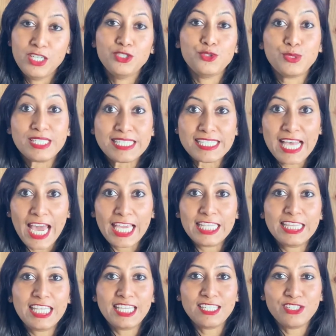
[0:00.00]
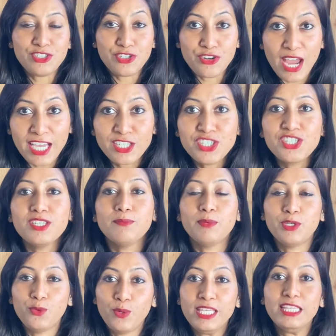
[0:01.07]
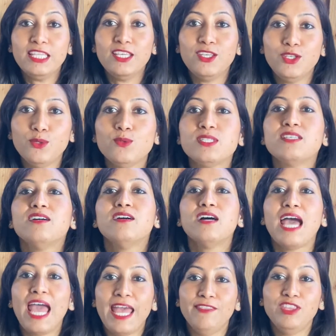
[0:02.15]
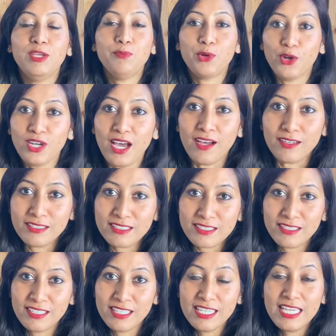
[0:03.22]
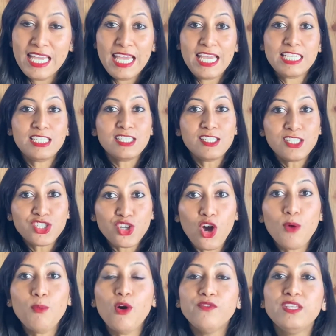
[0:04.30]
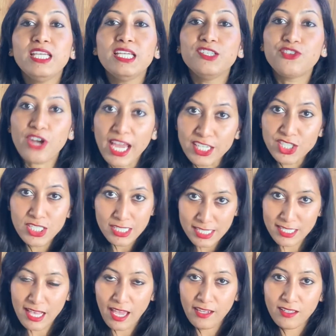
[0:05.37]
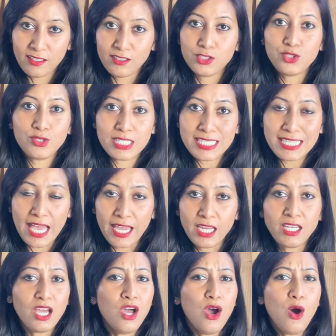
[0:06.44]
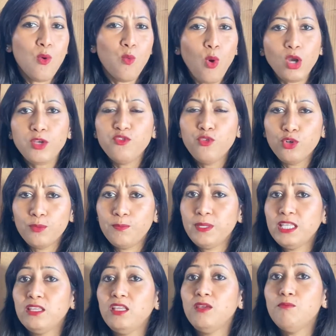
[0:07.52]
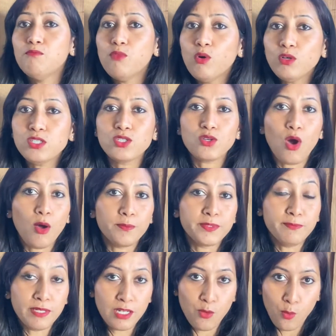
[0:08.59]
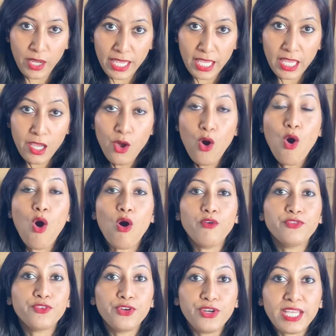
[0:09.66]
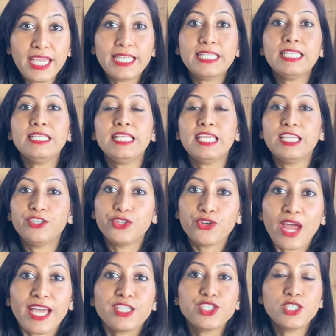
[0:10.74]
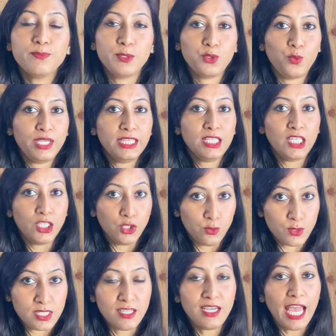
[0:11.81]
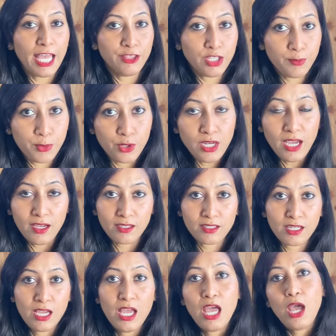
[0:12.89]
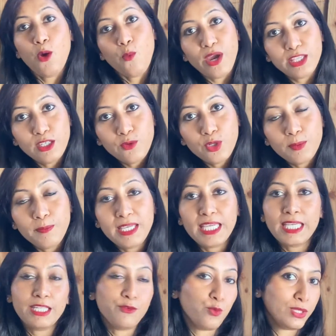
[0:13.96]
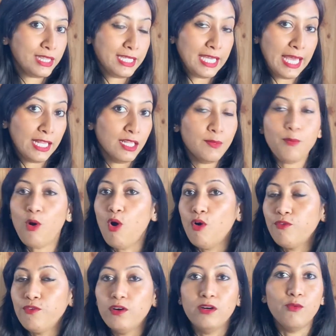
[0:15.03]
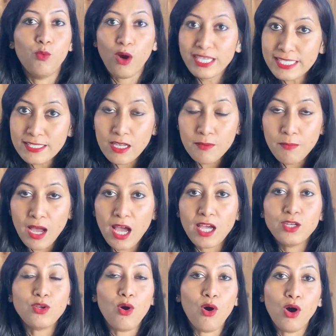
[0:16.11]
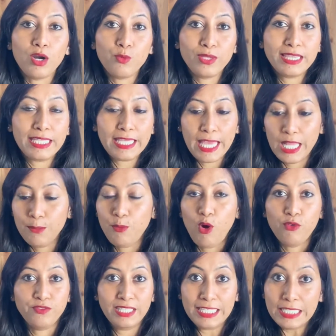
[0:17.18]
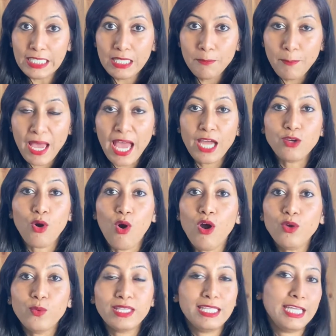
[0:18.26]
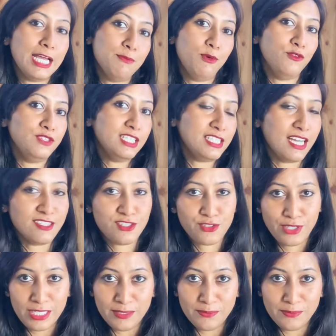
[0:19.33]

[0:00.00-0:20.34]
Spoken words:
To design the interaction between the user and the product. It is the job of the interaction designer to decide what would be the most optimal way of creating the interaction between the user and the product. Whether would be it with the help of a voice command or with the help of the keypad or with the help of the touchscreen.